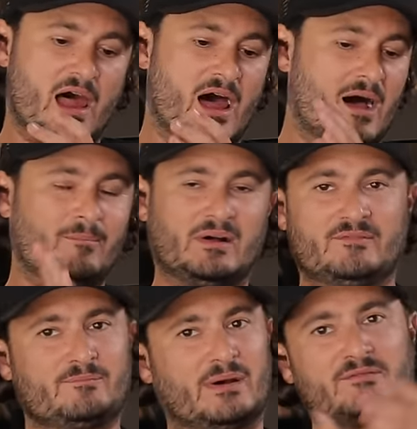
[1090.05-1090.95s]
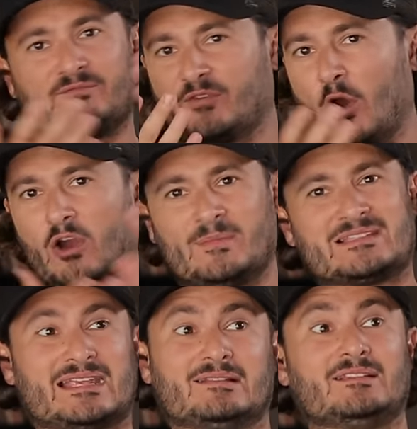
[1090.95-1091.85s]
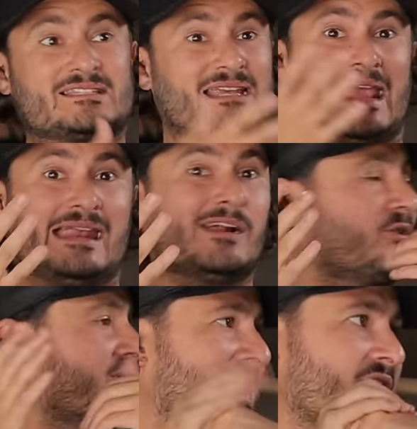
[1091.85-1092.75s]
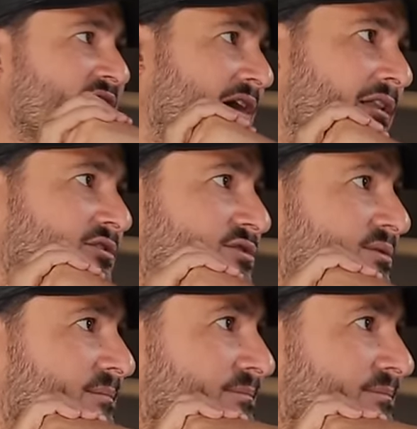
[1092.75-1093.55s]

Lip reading: But for argument's sake, let's say $800,000.